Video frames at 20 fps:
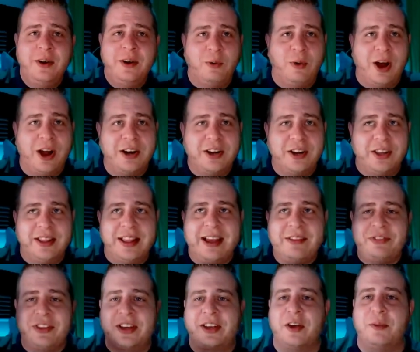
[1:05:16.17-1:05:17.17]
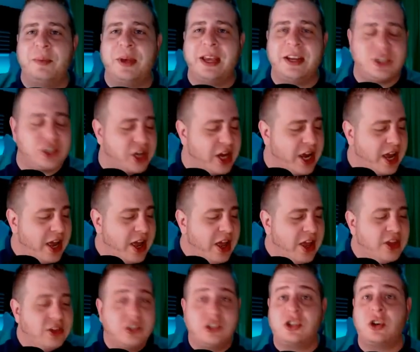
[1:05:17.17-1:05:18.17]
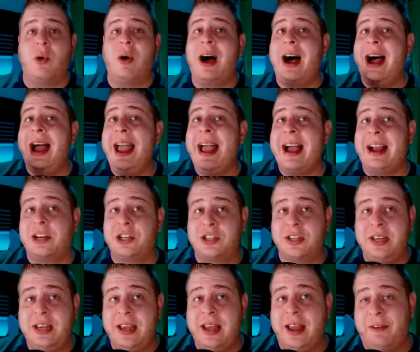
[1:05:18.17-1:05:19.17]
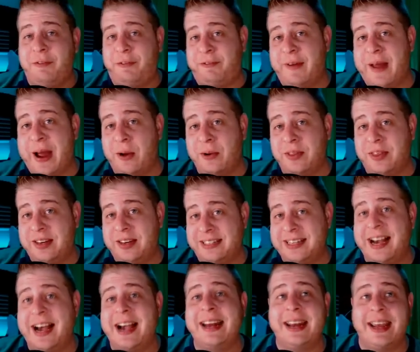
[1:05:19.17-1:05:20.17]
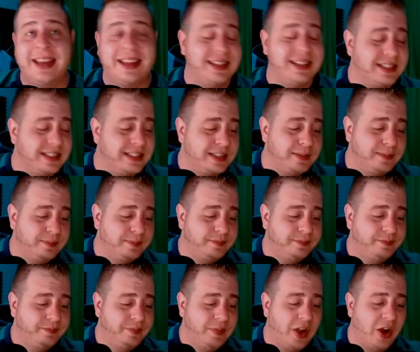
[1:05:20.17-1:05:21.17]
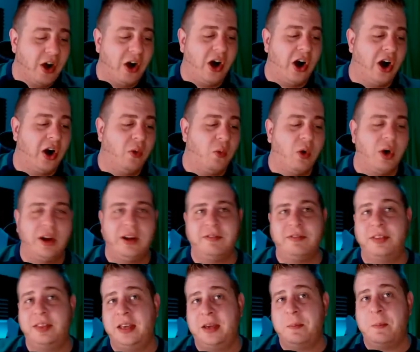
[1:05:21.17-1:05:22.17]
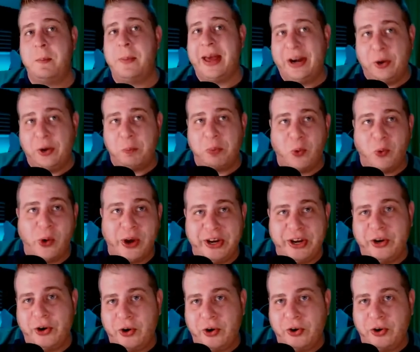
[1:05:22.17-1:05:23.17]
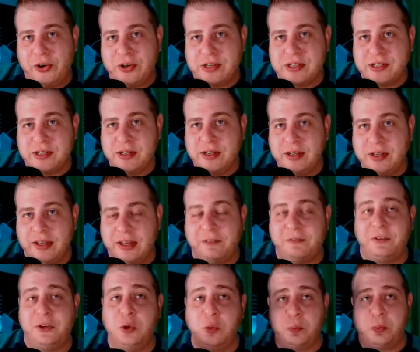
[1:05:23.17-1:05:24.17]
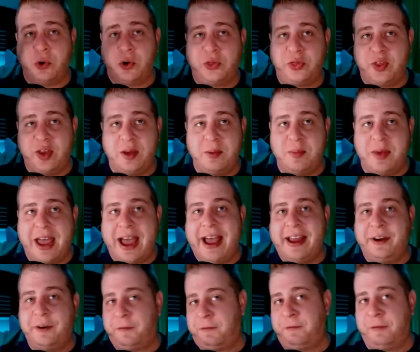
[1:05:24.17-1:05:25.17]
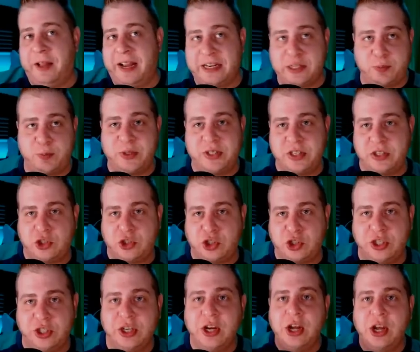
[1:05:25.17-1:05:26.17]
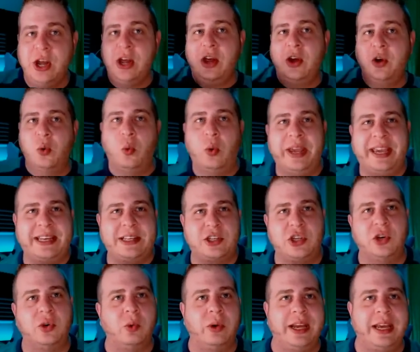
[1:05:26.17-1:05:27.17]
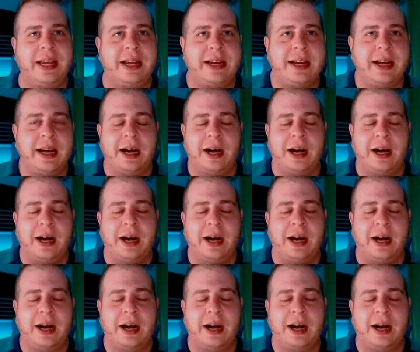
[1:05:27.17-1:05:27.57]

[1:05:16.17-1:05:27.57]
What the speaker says: Run Good Life, the commish. So I actually have found that tight ends are one of the better point earners if you put them at your flex position week to week.